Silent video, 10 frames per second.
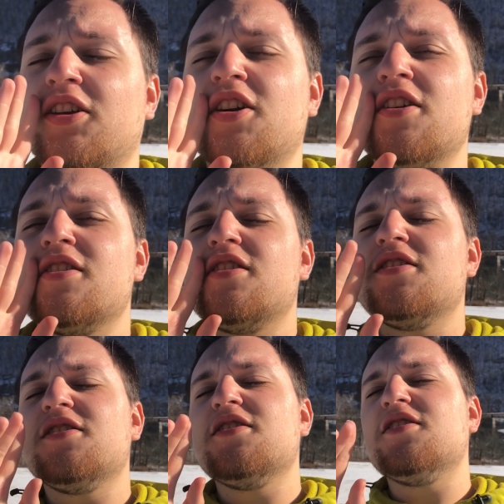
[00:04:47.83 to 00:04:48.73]

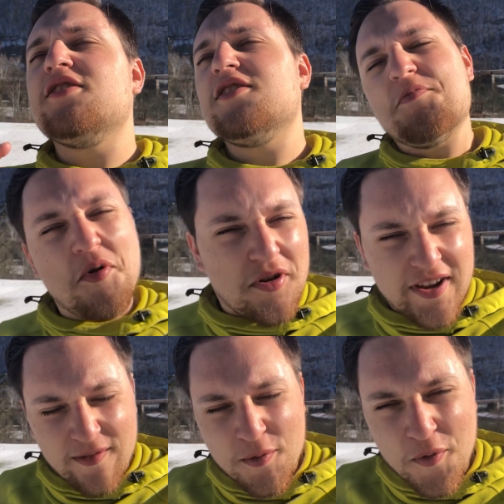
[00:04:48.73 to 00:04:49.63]
Good
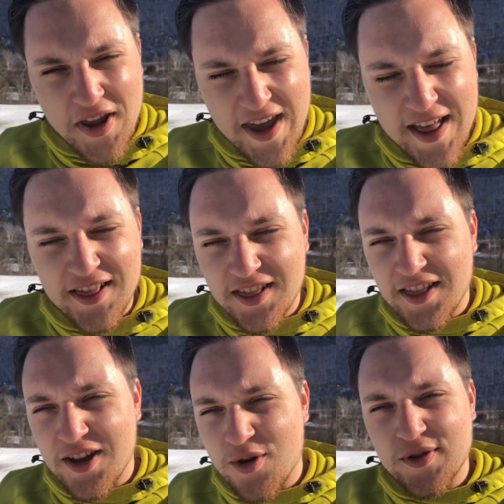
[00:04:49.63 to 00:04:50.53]
morning, everyone.
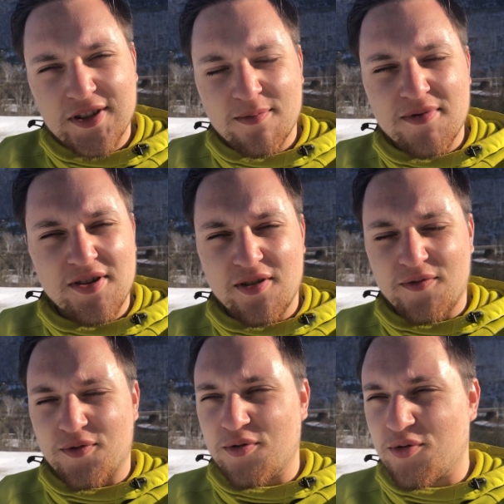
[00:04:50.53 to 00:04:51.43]
Hello. It's a
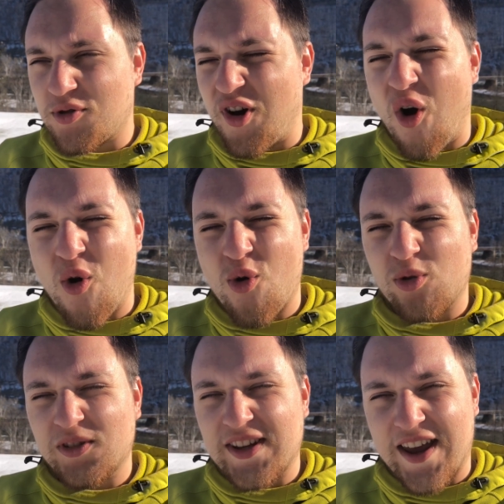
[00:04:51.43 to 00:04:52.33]
beautiful,
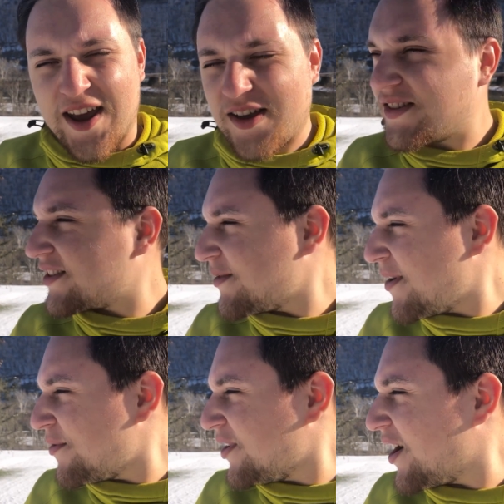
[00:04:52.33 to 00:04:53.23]
cold day. It's
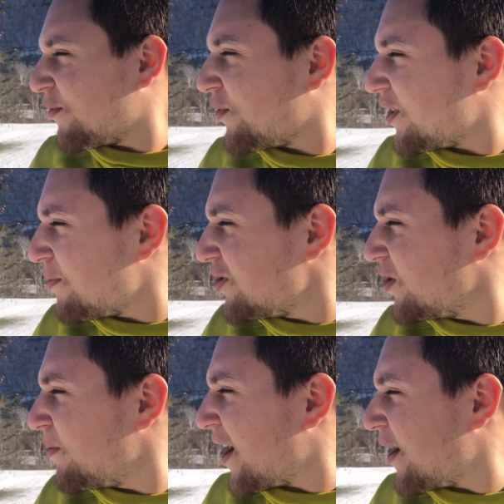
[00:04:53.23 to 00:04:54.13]
somehow not really
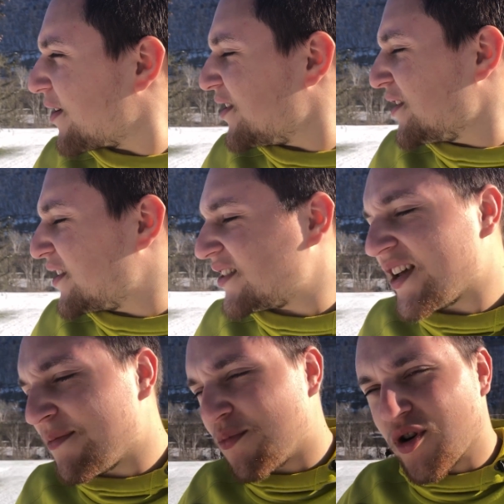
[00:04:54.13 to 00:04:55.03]
too bad because it's
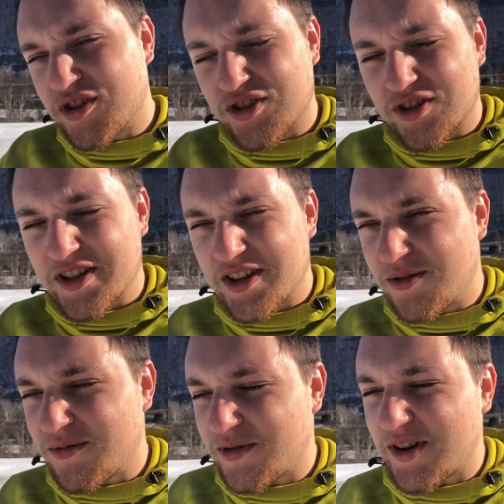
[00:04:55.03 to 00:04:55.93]
not moisture
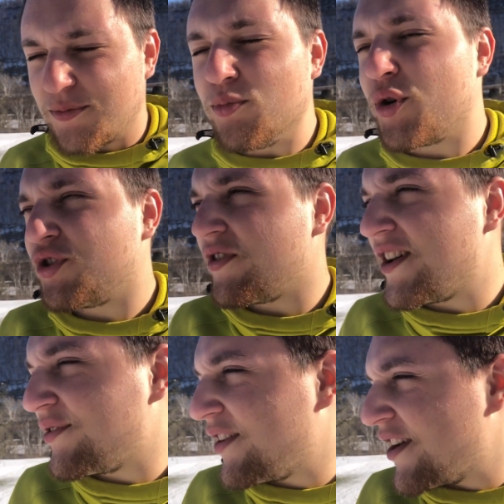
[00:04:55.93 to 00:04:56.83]

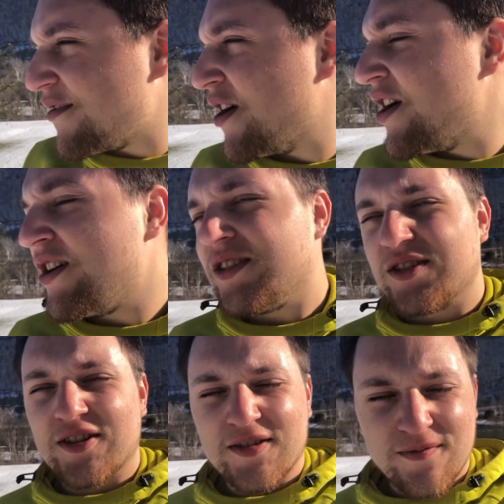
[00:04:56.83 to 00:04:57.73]
moisturized right now,
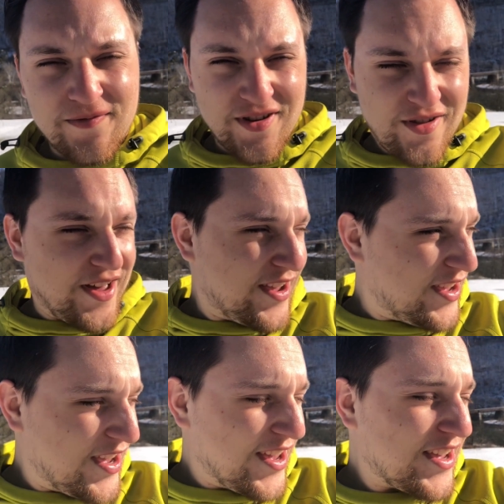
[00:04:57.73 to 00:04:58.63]
so it doesn't feel like
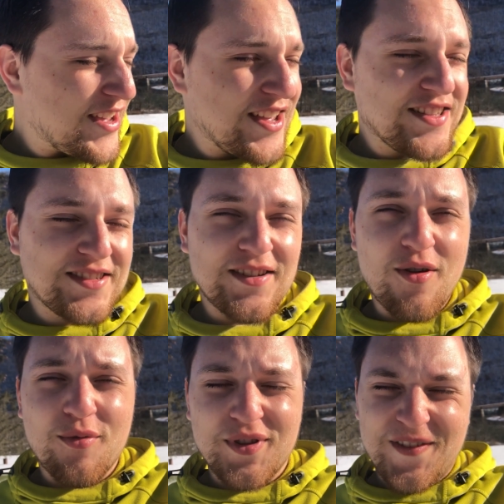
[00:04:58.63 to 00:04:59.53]
It's
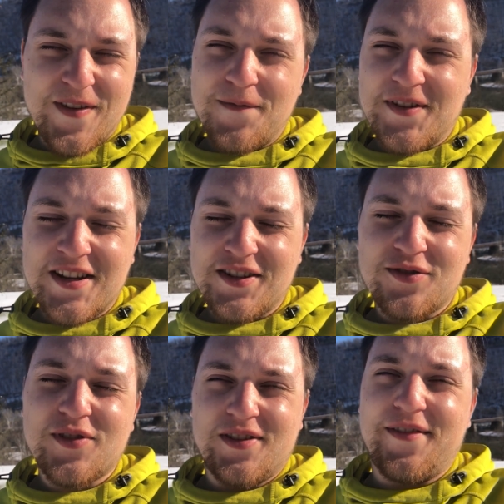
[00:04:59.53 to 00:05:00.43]
only fifteen
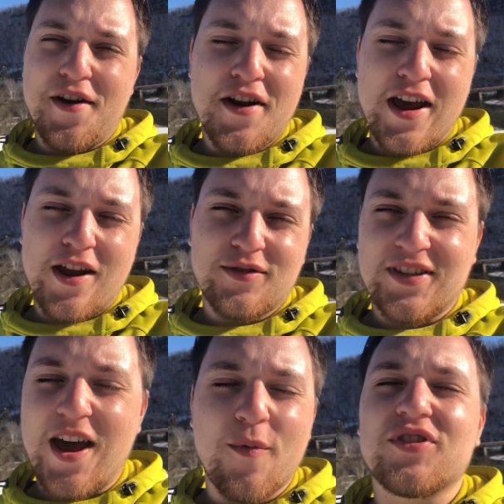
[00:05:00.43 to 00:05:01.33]
degrees Fahrenheit
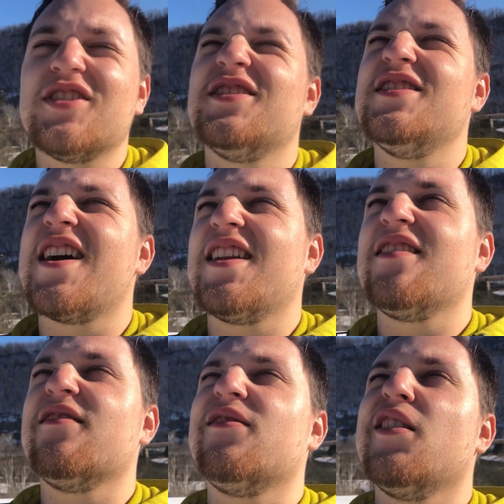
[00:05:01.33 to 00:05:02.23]
outside, which is
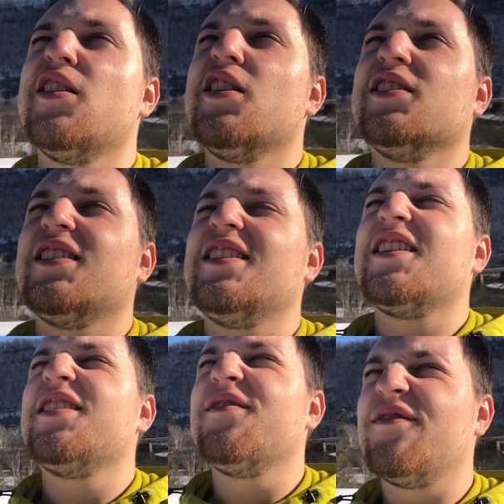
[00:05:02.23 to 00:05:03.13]
negative, is that
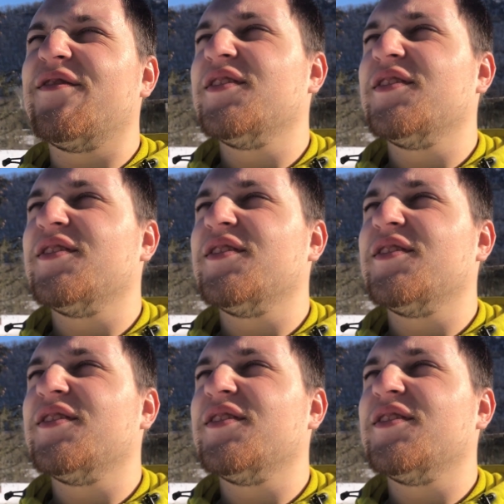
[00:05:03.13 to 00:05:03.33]
negative